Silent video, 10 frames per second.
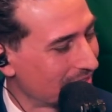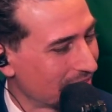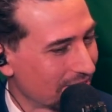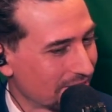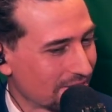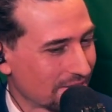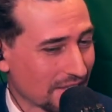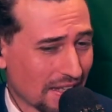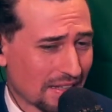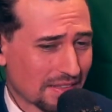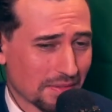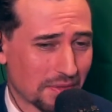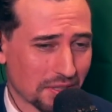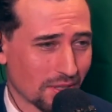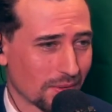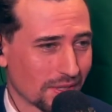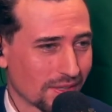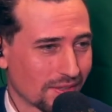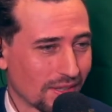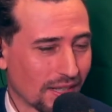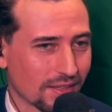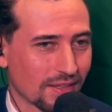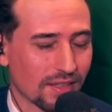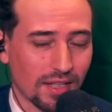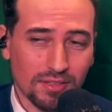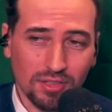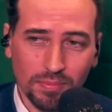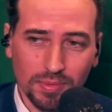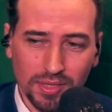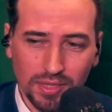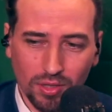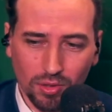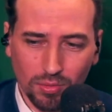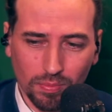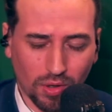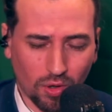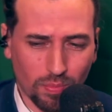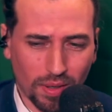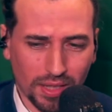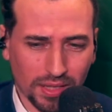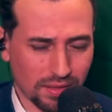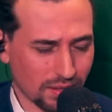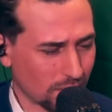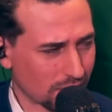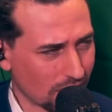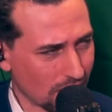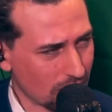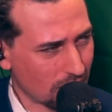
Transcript: Yeah, it's very normal here. Like the last company, O Bike, I think was the name.